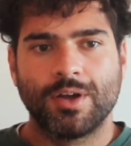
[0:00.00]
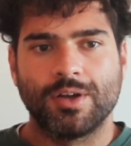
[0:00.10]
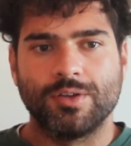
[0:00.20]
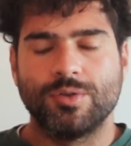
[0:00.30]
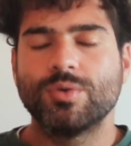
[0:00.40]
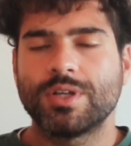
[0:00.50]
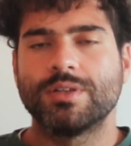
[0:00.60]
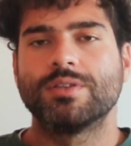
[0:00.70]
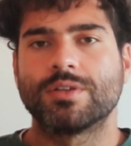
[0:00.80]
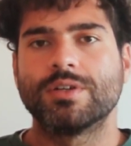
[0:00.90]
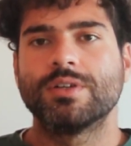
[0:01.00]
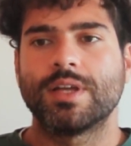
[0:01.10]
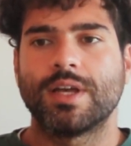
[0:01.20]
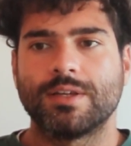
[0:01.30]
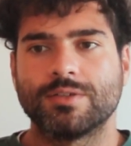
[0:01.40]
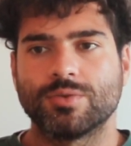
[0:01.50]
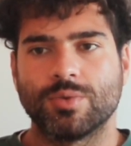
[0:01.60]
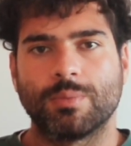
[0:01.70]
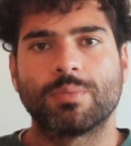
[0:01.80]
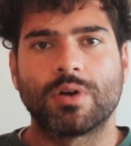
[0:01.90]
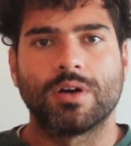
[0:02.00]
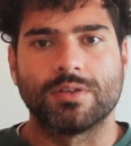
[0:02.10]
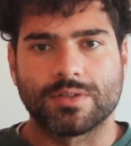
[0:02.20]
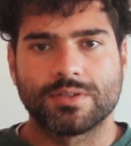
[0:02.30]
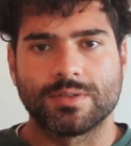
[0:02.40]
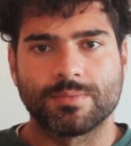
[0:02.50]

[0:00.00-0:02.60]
you can turn that into a product